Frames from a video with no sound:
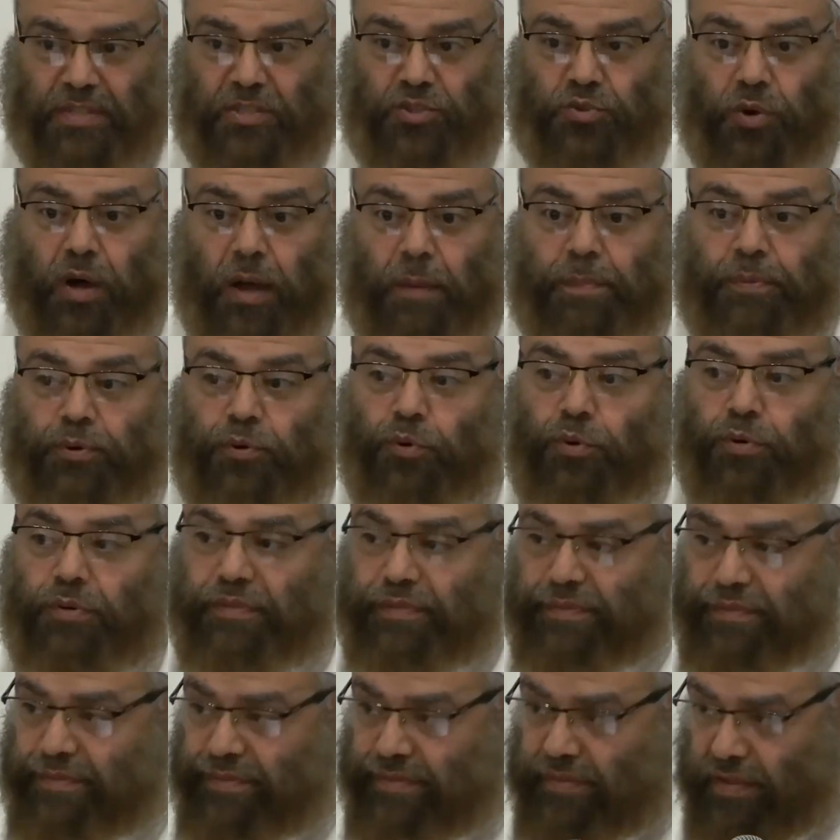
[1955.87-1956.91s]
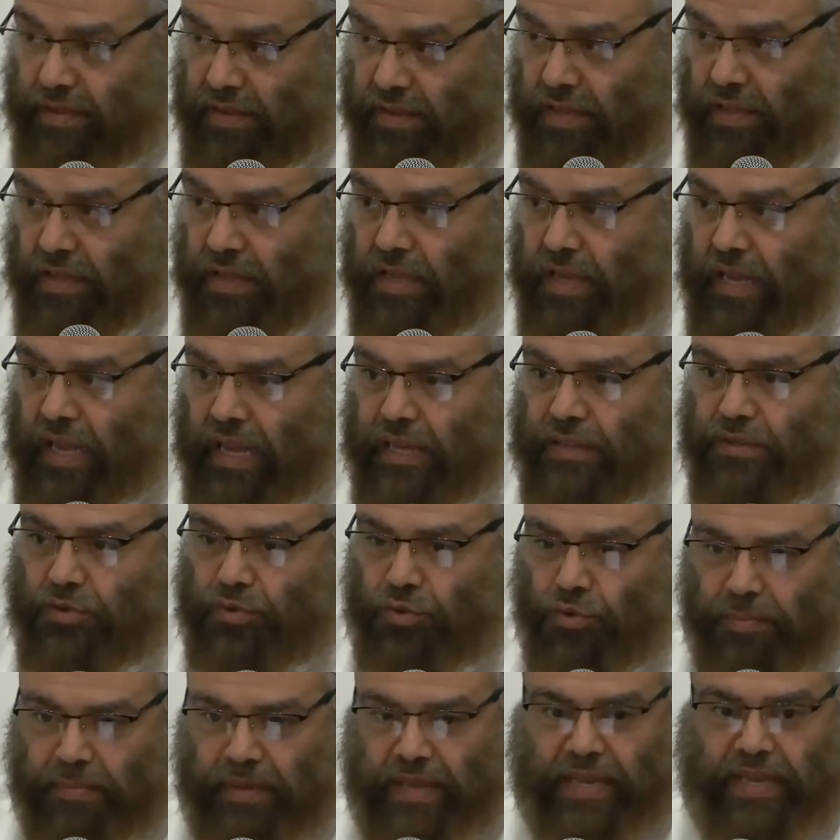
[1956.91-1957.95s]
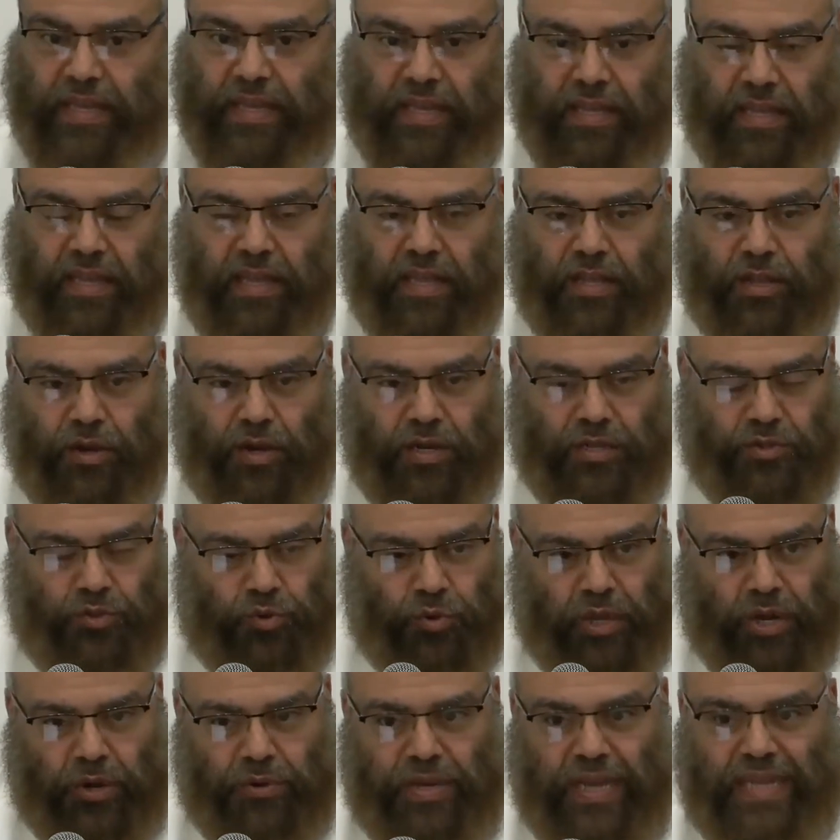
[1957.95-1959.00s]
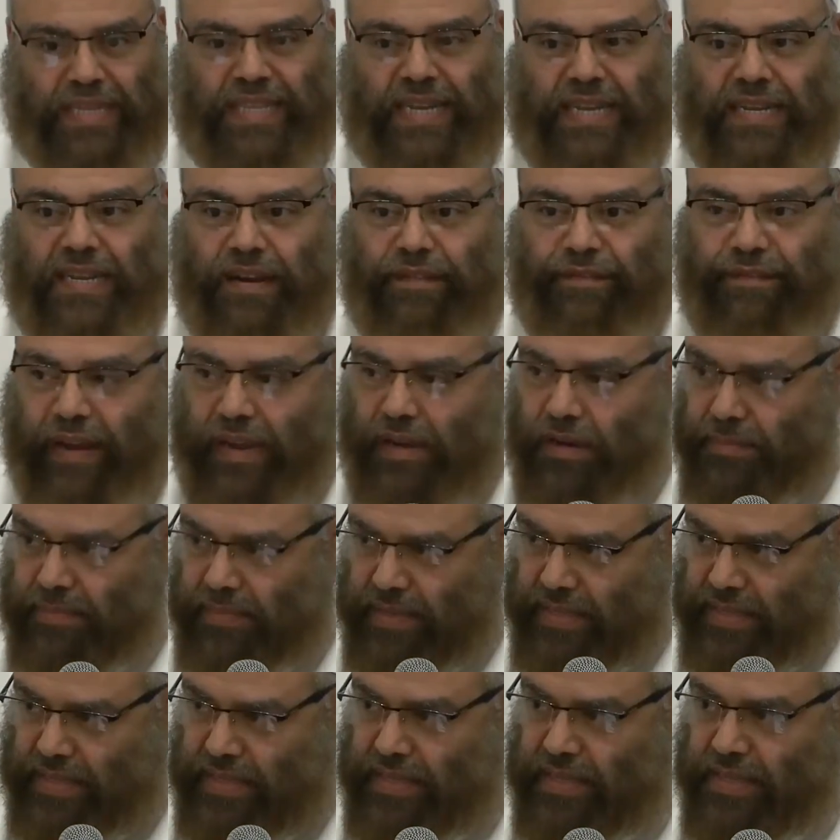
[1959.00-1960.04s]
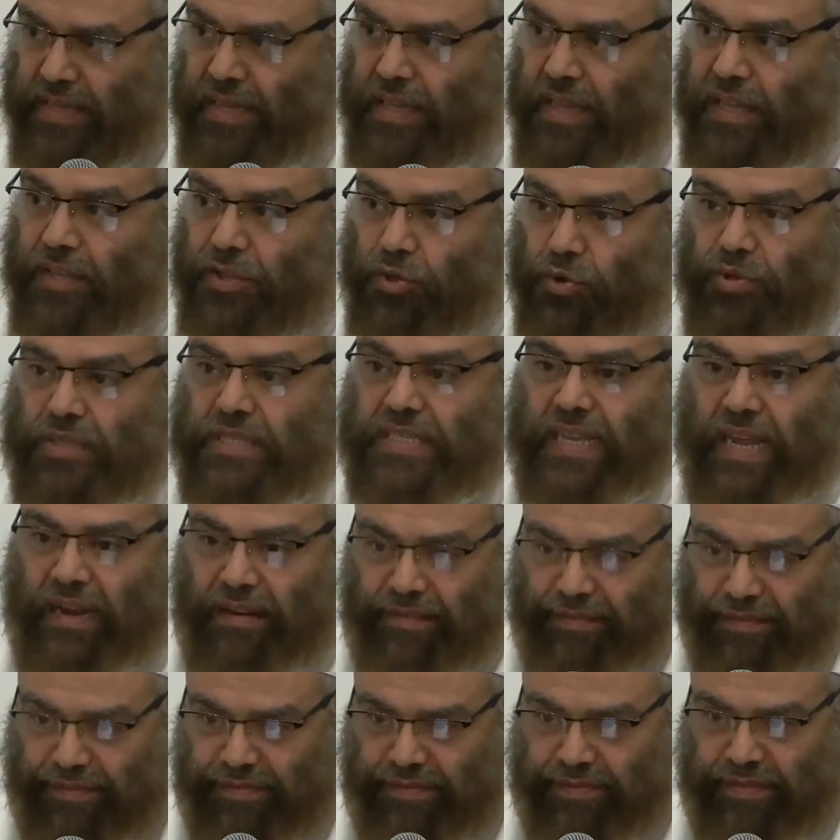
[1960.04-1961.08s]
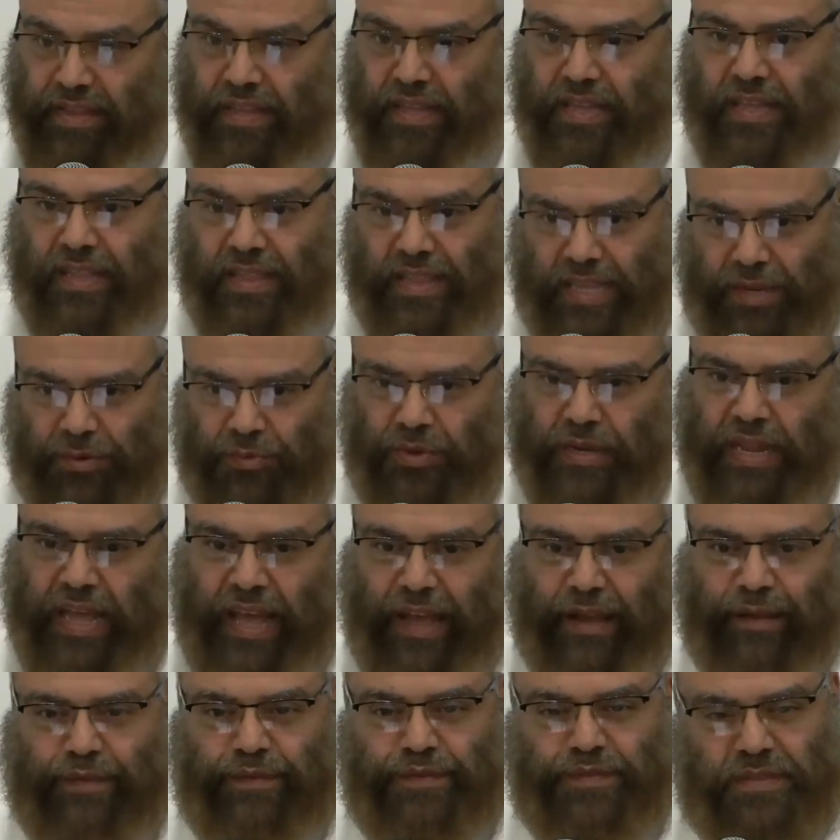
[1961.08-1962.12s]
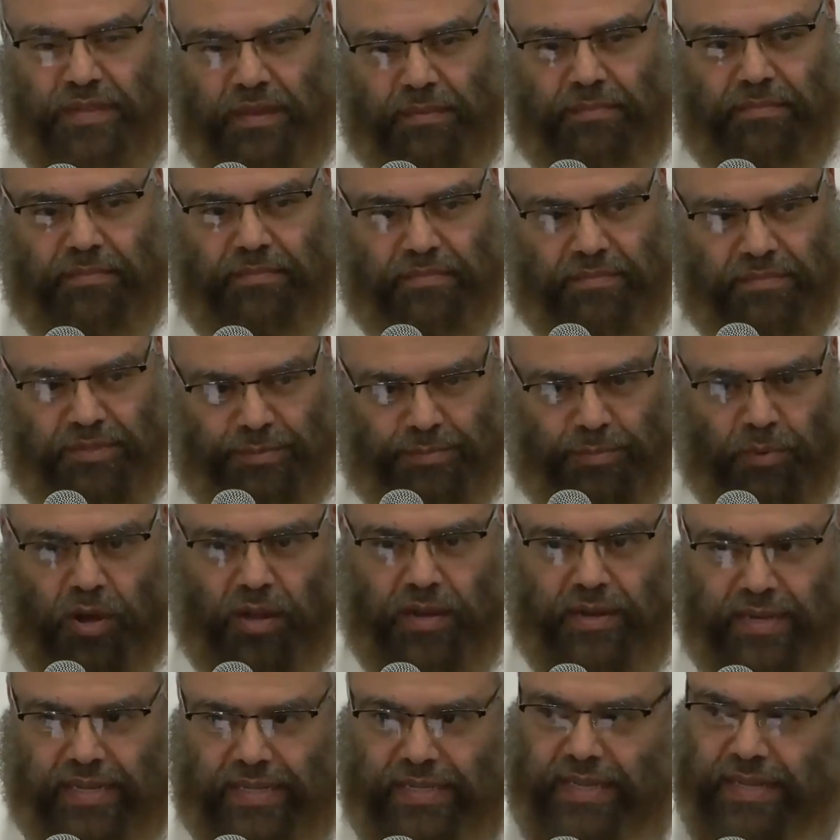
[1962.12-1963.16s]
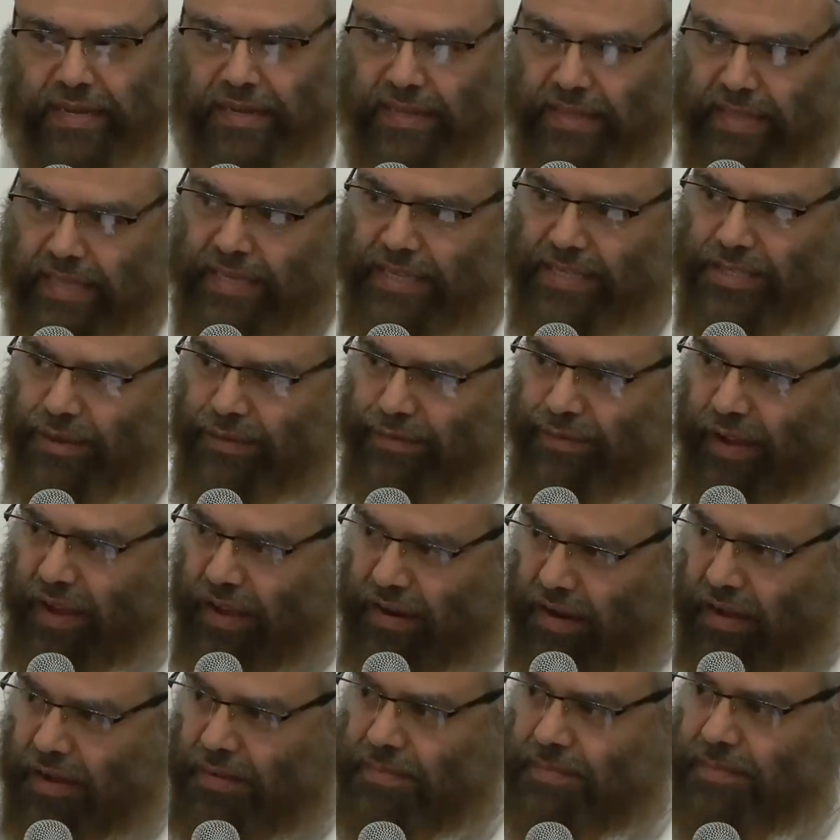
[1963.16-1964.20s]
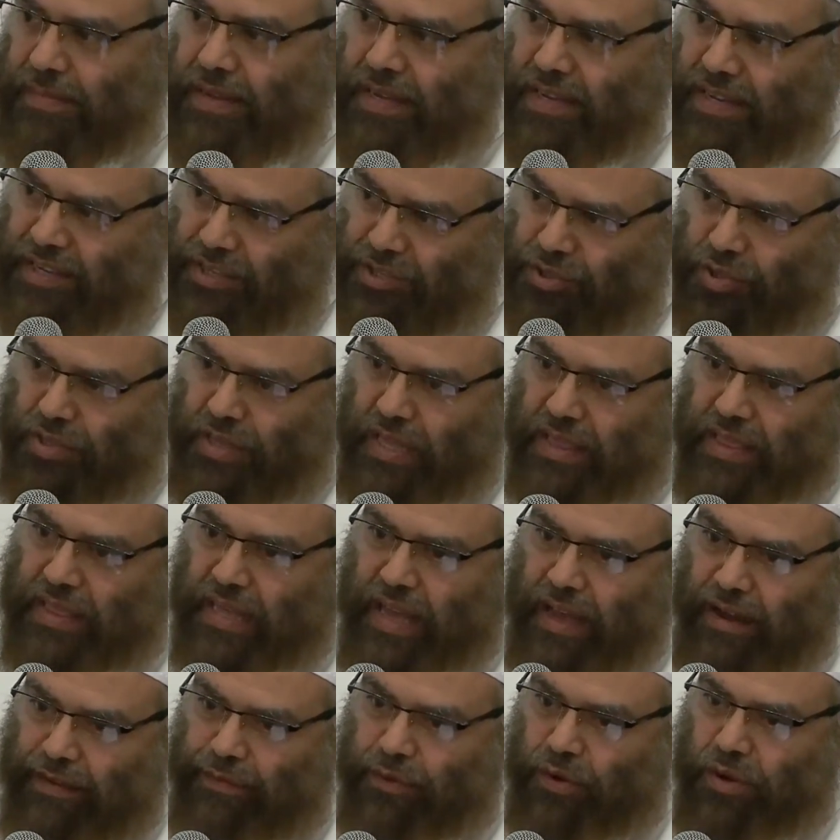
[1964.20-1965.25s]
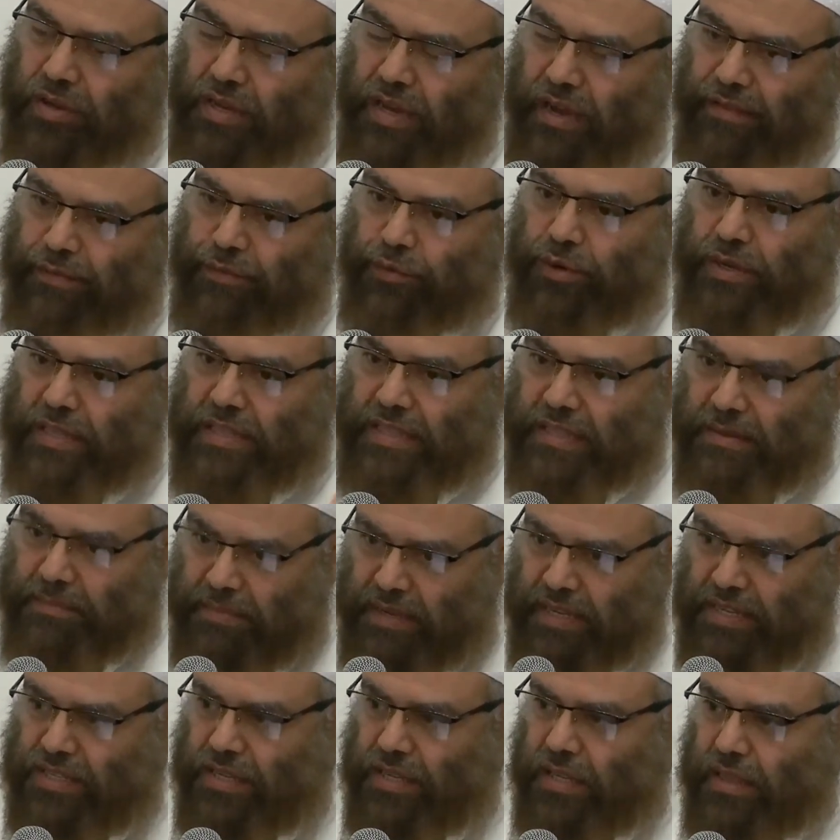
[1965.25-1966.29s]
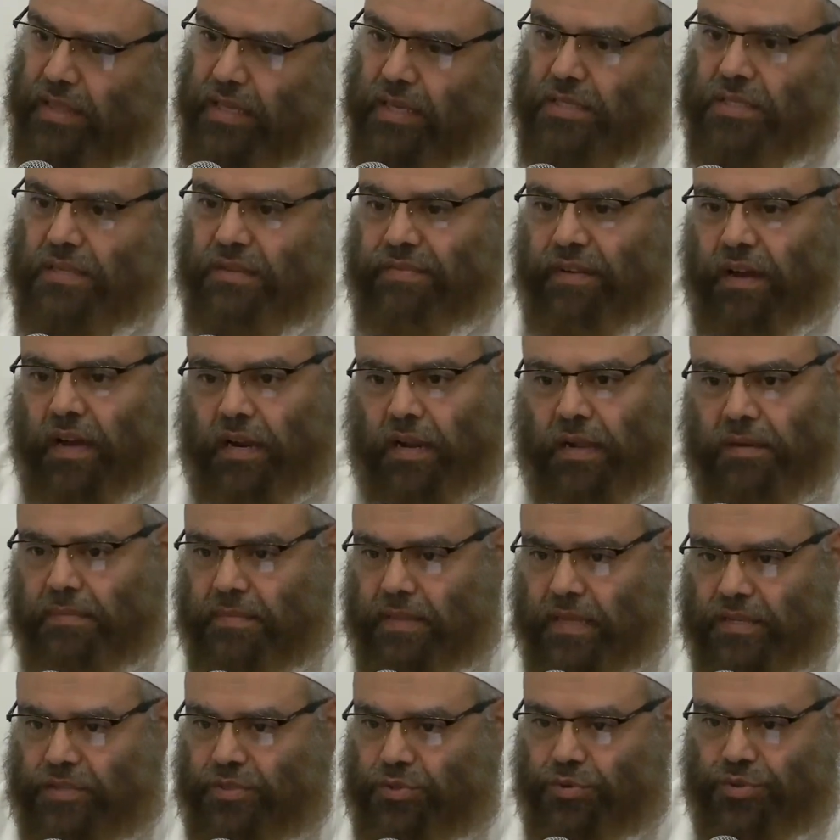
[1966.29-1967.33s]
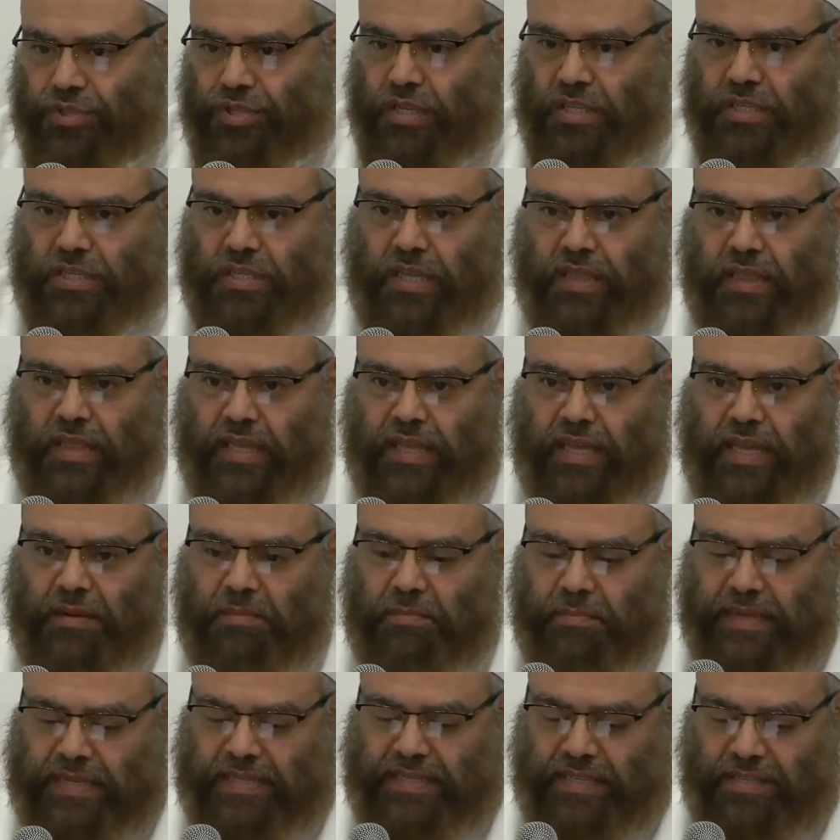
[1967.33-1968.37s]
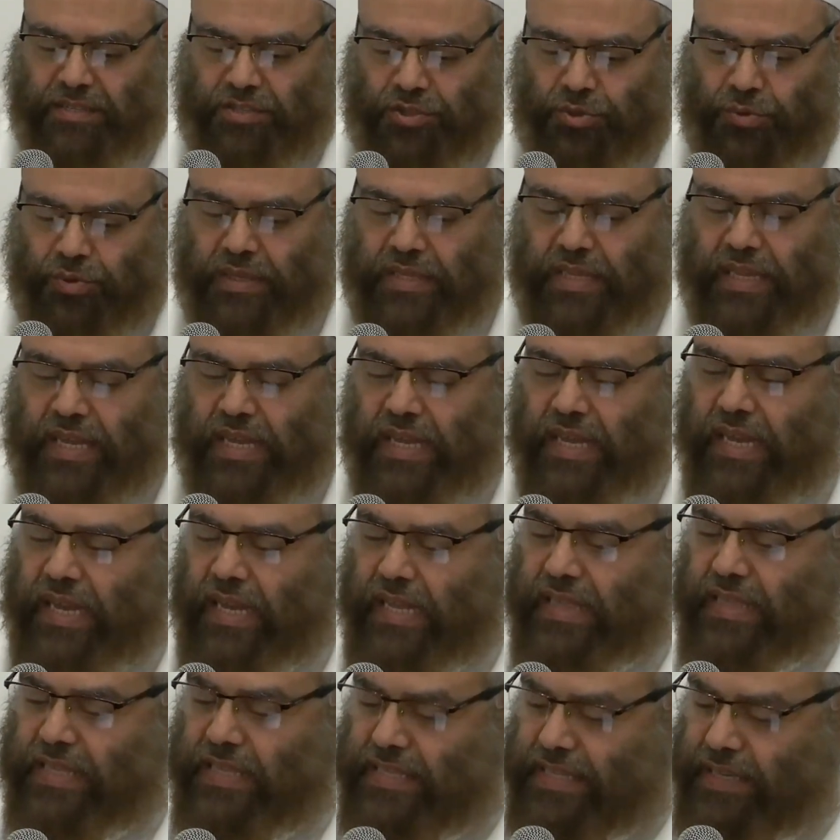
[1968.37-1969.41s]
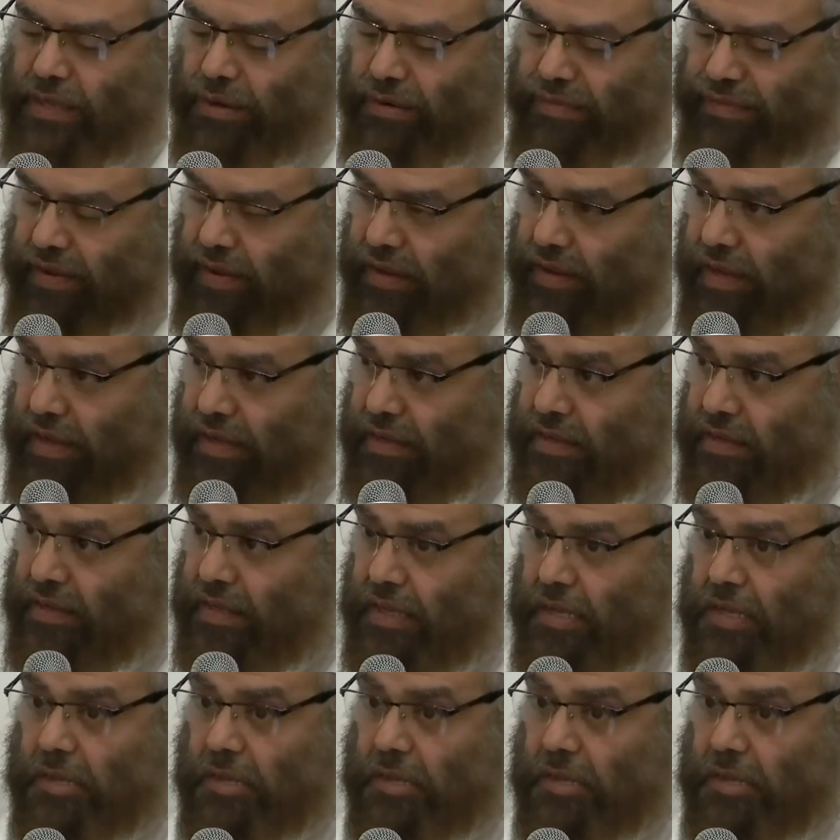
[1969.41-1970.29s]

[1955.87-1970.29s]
But to approve and to make and to create an environment yourself that would have some small little things of haram so that they avoid the major things of haram, there is no such a thing and basis to it in the deen of Allah.